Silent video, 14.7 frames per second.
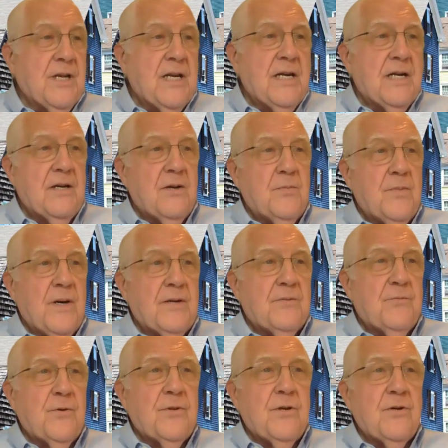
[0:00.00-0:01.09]
data,
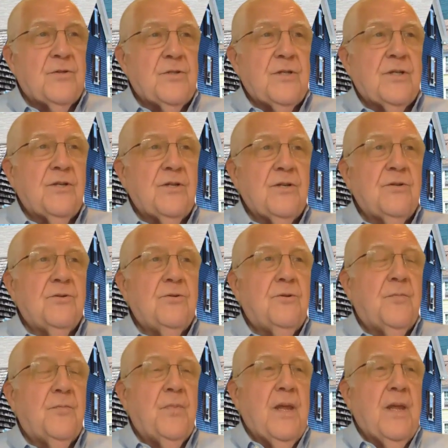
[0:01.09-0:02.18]
but for those that do,